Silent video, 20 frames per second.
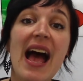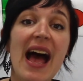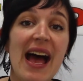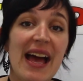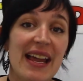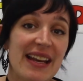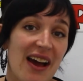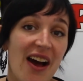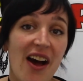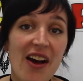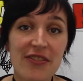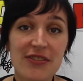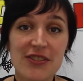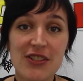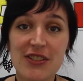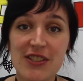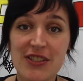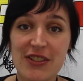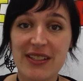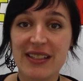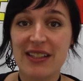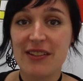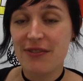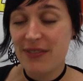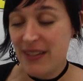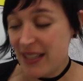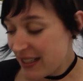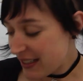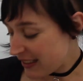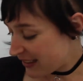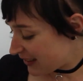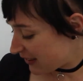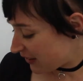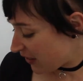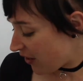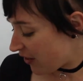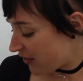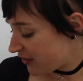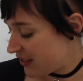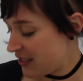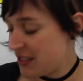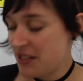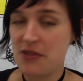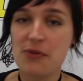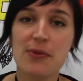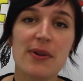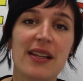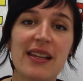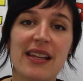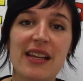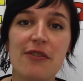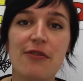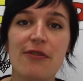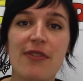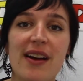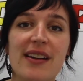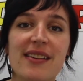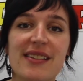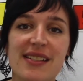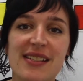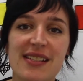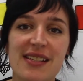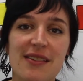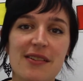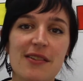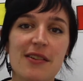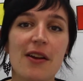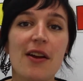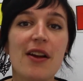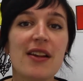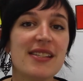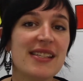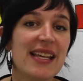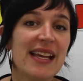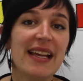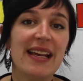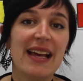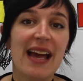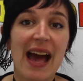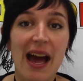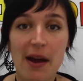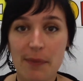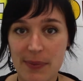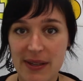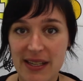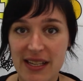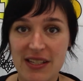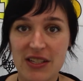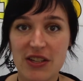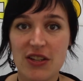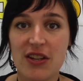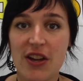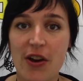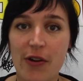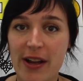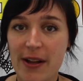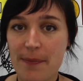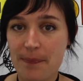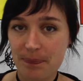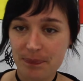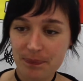And after doing the feelings cards, it's really fun to sing happy and you know it.